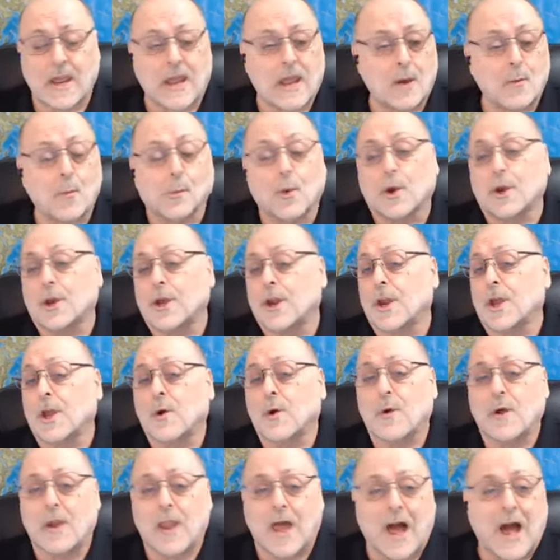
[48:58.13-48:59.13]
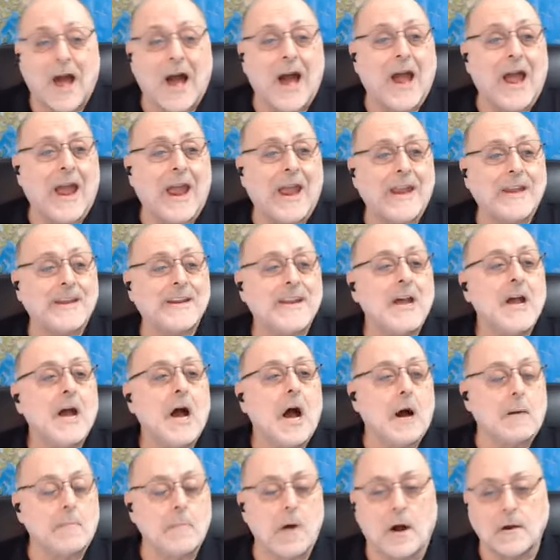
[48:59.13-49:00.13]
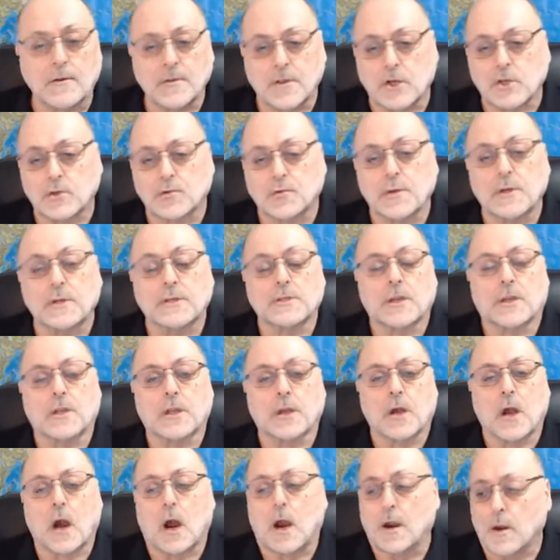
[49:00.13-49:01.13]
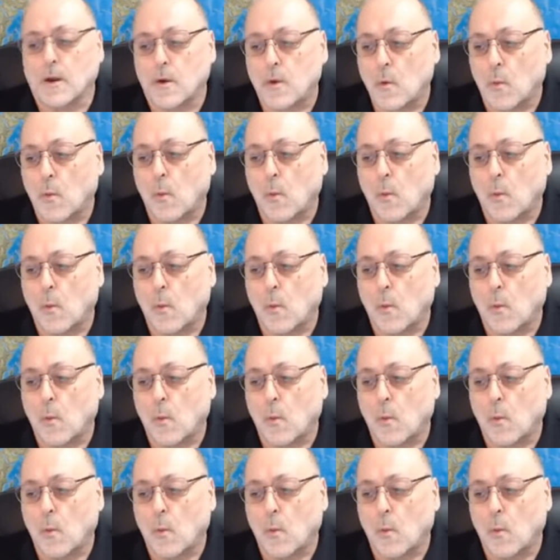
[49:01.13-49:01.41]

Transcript: and we're going to go and hide among the trees of the garden.